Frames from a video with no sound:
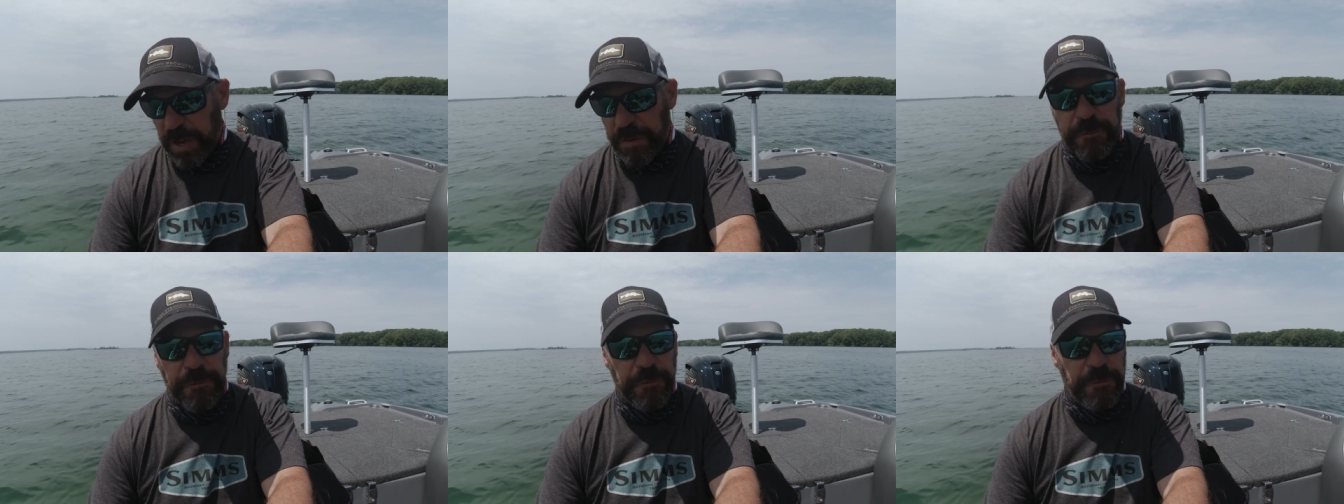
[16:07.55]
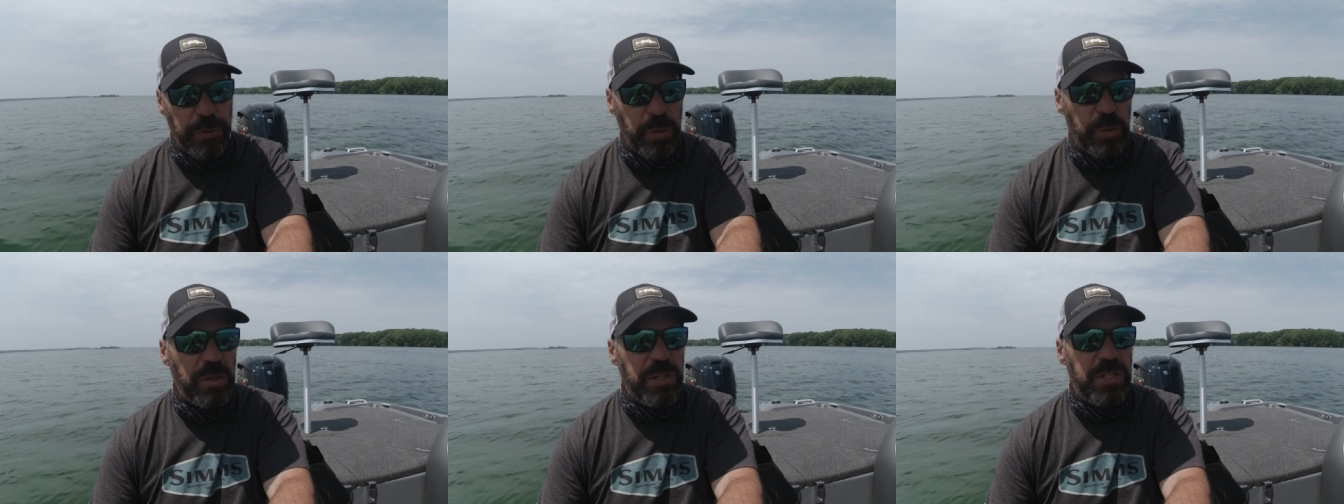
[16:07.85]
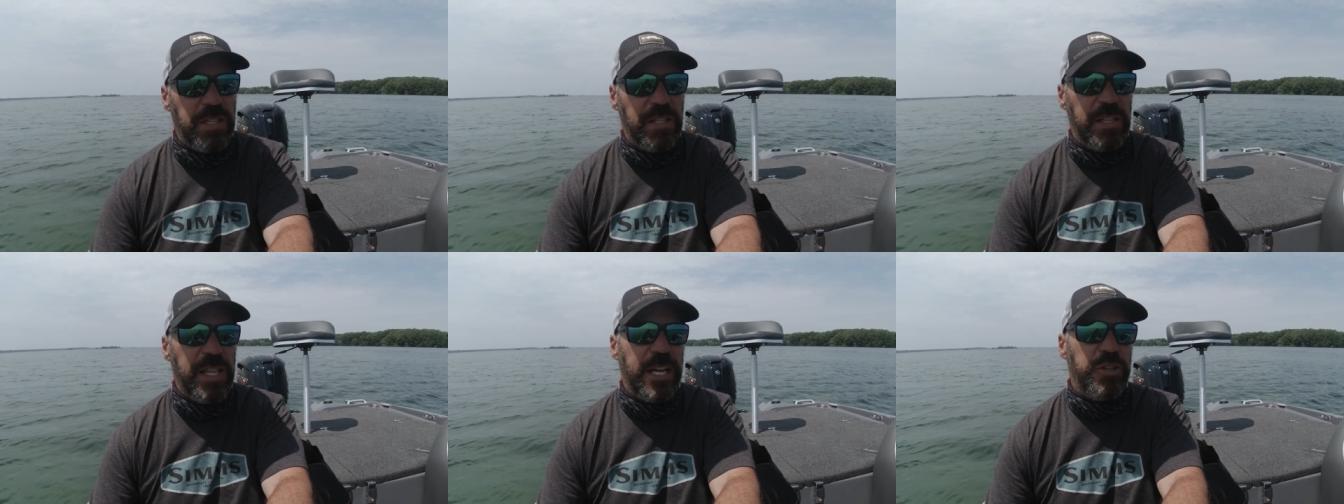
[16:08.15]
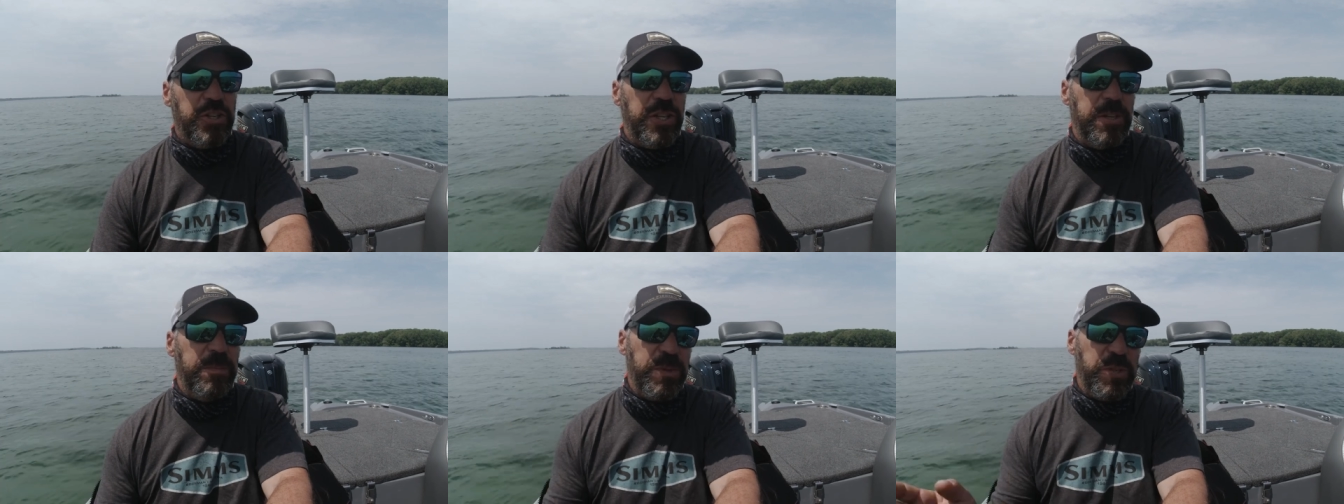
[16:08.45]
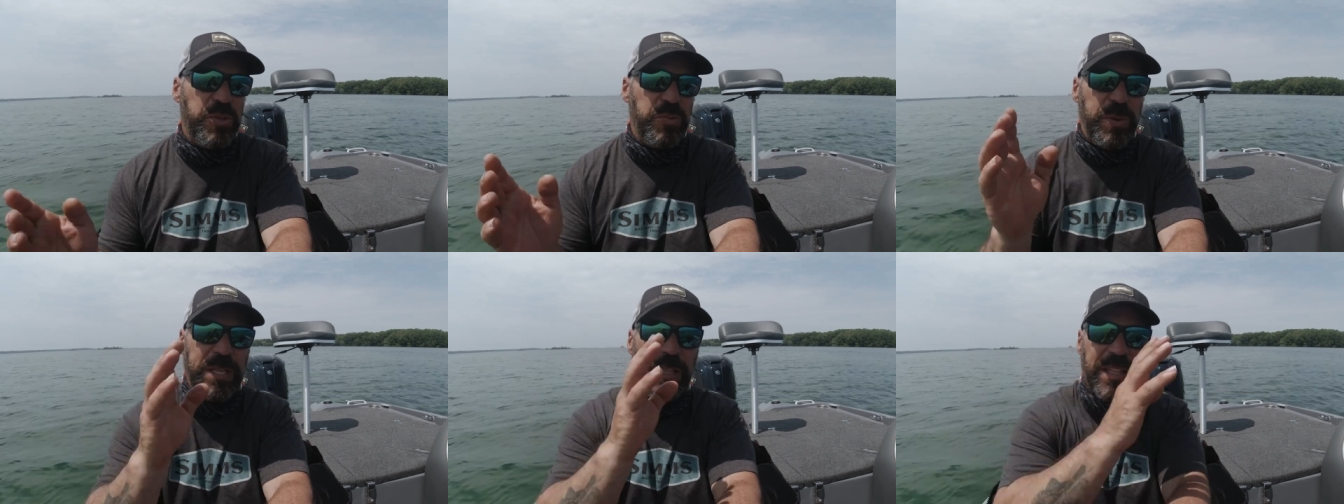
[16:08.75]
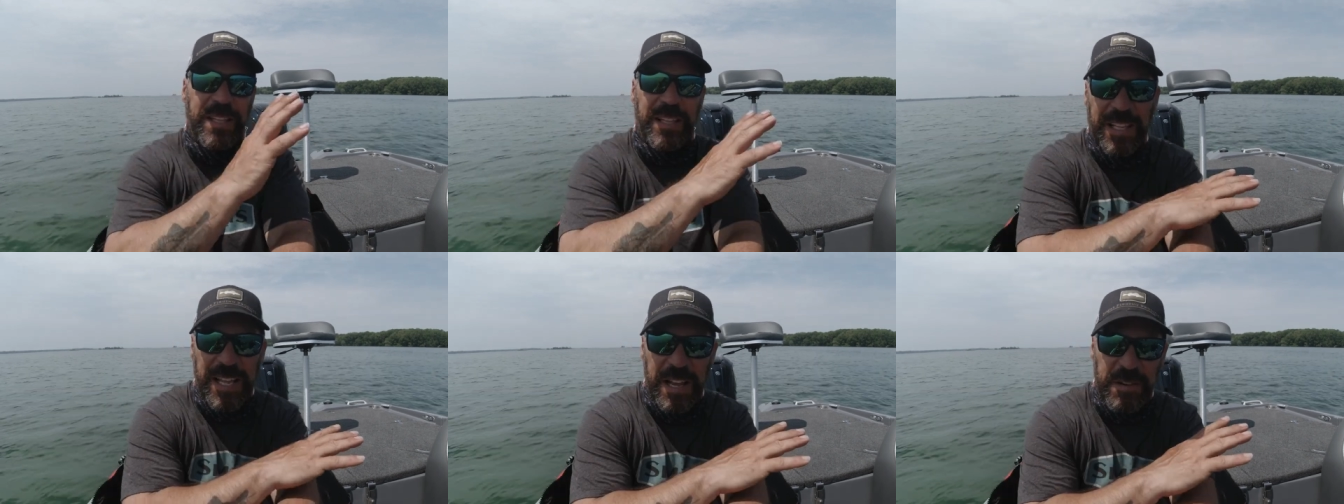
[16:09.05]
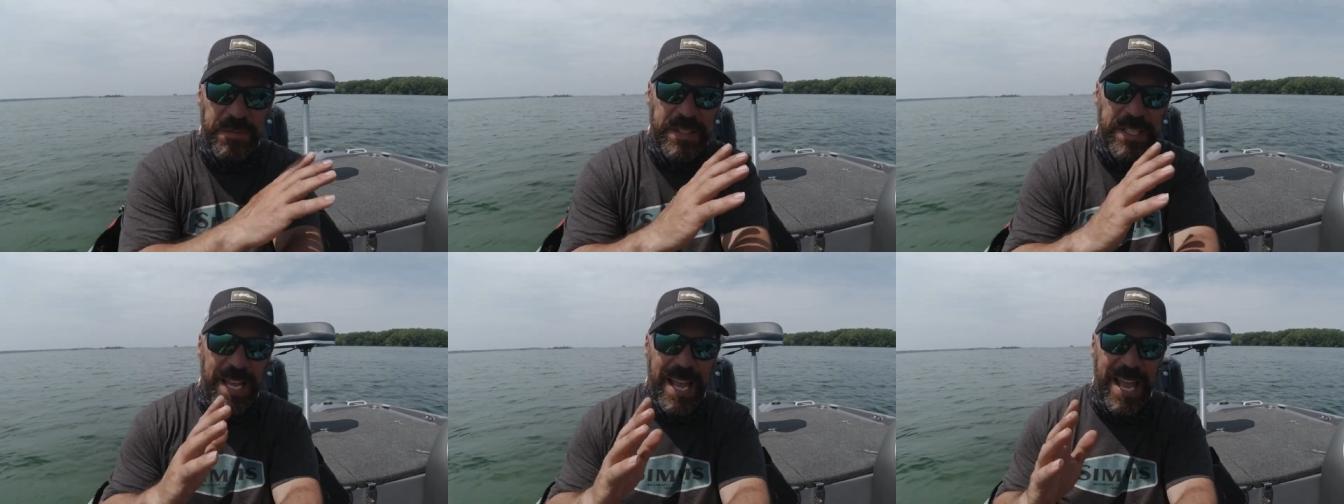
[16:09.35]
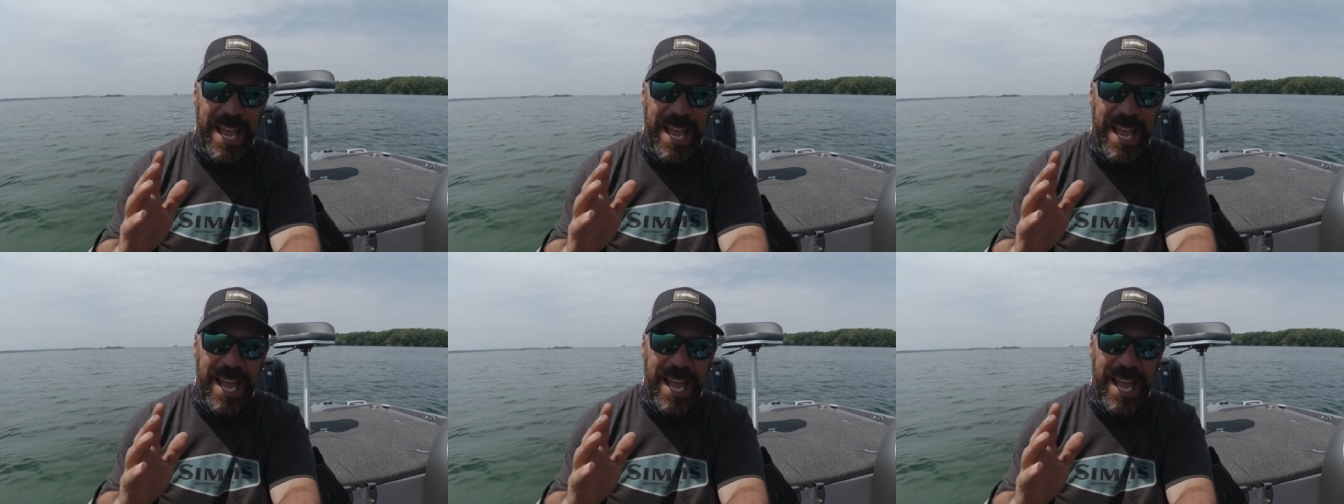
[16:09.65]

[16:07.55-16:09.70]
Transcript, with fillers: got fuel selection between the left